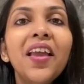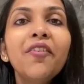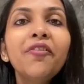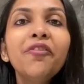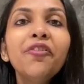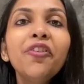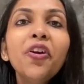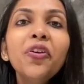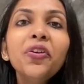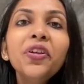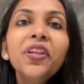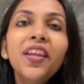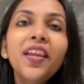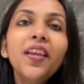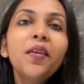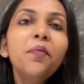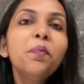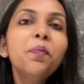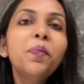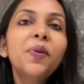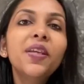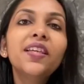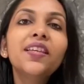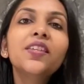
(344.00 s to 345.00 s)
If your
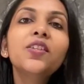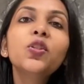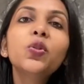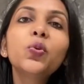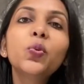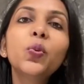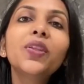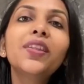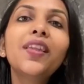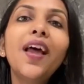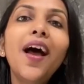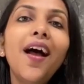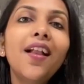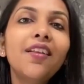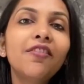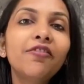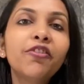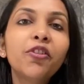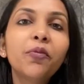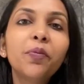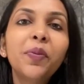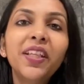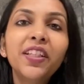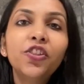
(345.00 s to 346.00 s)
name begins with
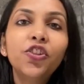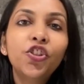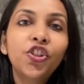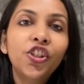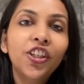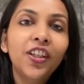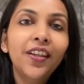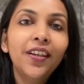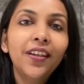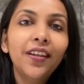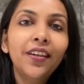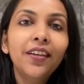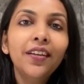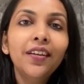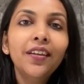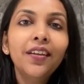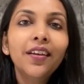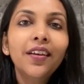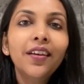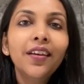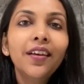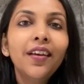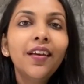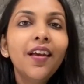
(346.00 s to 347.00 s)
alphabet J,
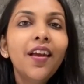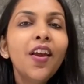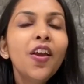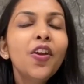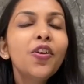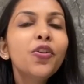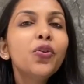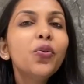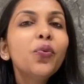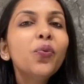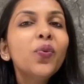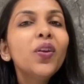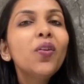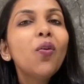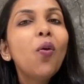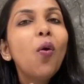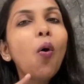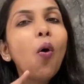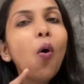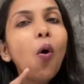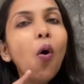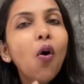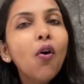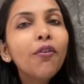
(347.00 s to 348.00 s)
you will
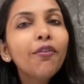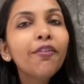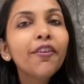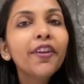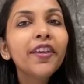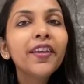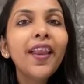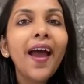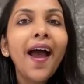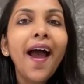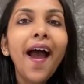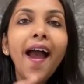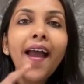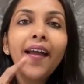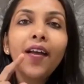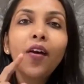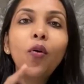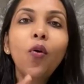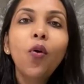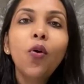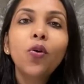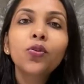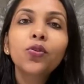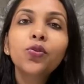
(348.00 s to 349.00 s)
often
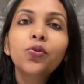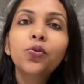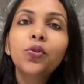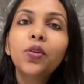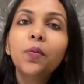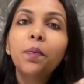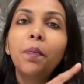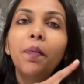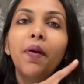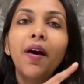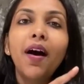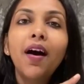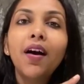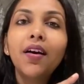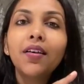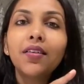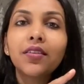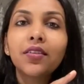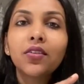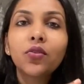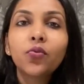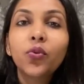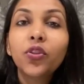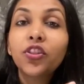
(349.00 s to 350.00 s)
hang on to the
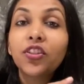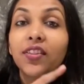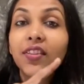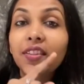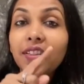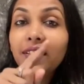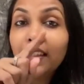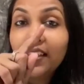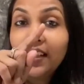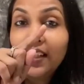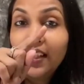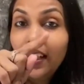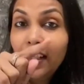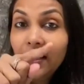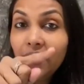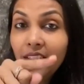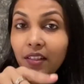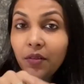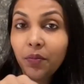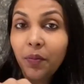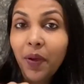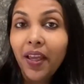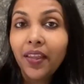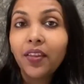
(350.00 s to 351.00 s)
past, which is
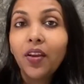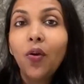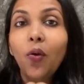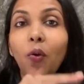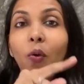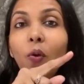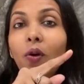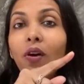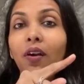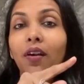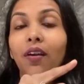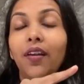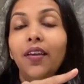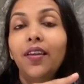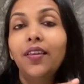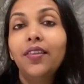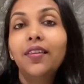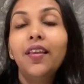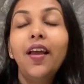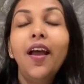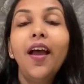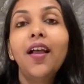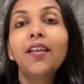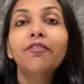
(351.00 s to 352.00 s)
indicated by the hook
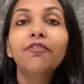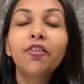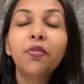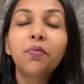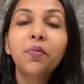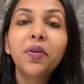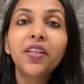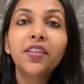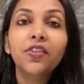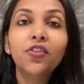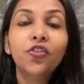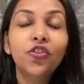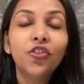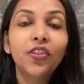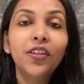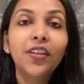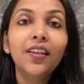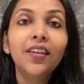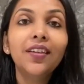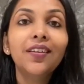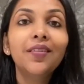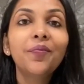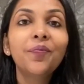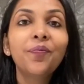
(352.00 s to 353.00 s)
in the alphabet J.